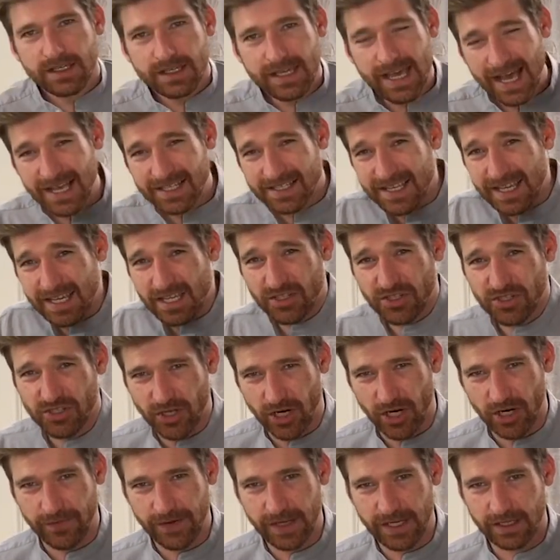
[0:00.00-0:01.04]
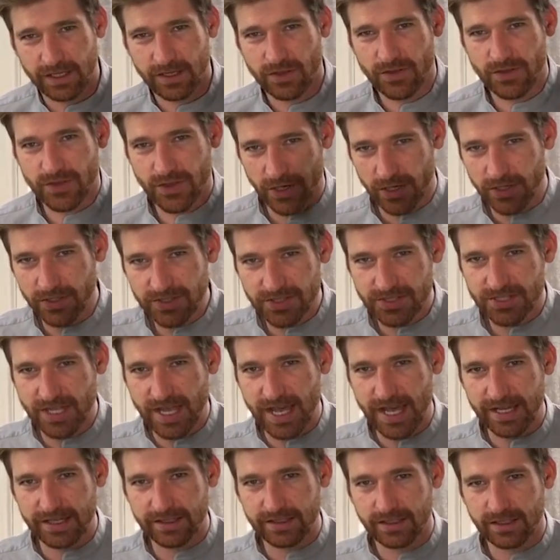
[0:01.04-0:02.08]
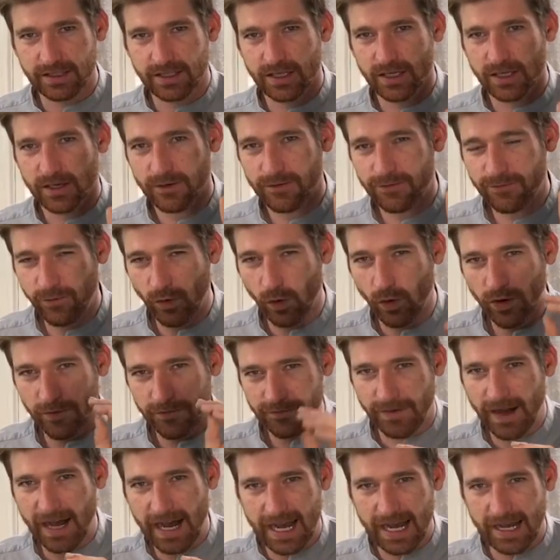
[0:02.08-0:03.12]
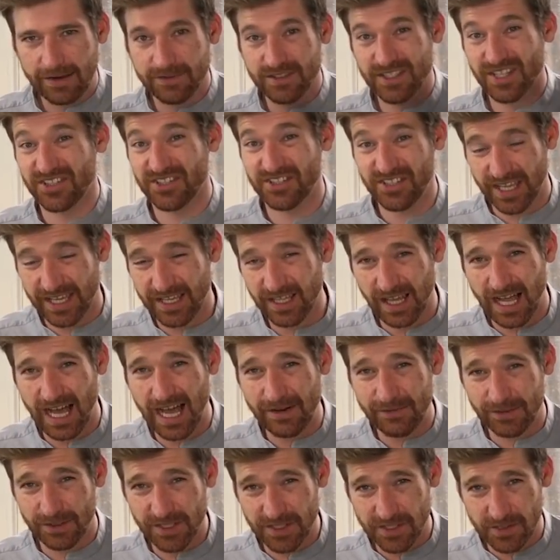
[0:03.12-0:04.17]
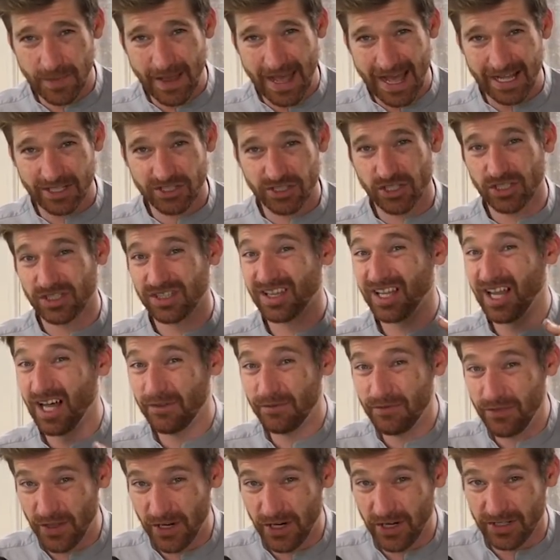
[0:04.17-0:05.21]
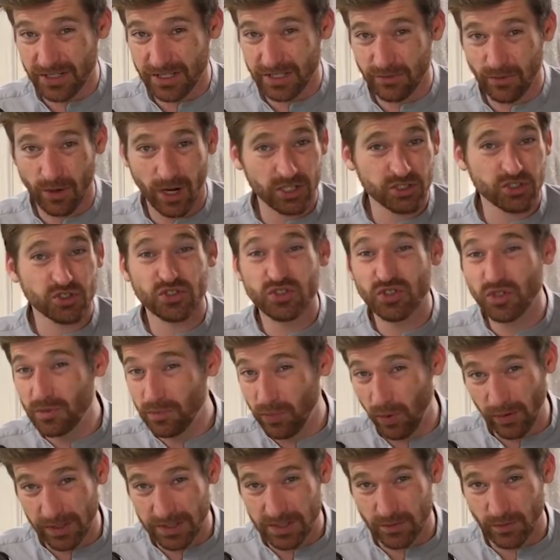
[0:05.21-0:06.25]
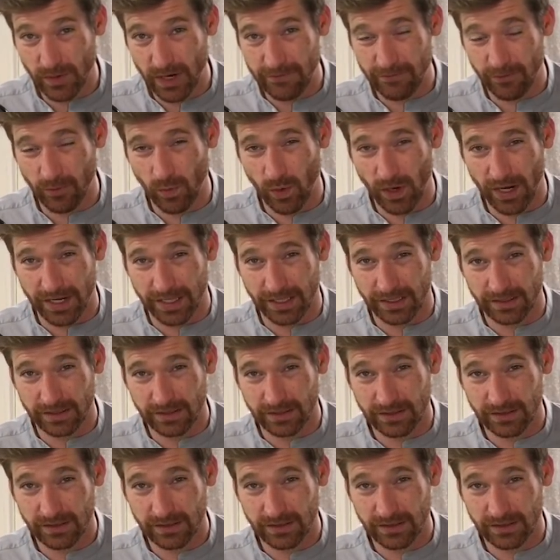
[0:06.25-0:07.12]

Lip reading: Gasquet is serving third set 4-5 to stay alive in this match. Love 30. Roger's 2 points away from winning.